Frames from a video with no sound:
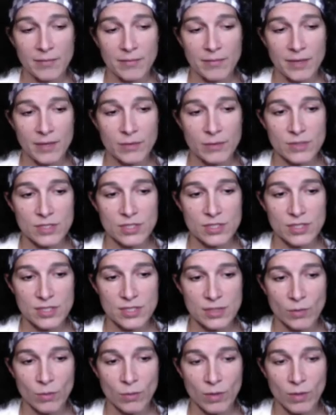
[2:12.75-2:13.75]
It was just
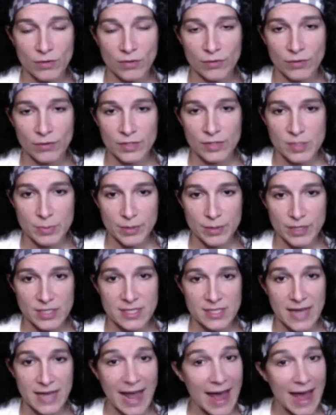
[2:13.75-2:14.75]
a wonderful experience
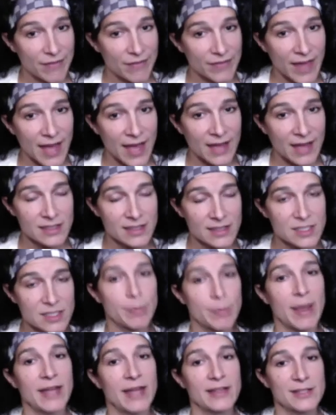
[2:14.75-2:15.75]
to have that,
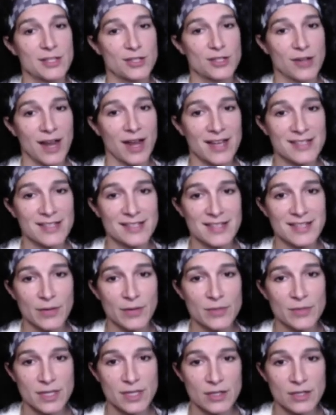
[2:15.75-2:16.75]
despite the stress that I
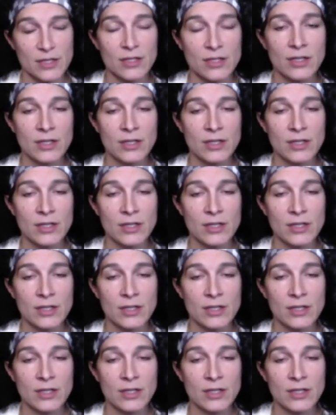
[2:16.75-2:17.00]
was under,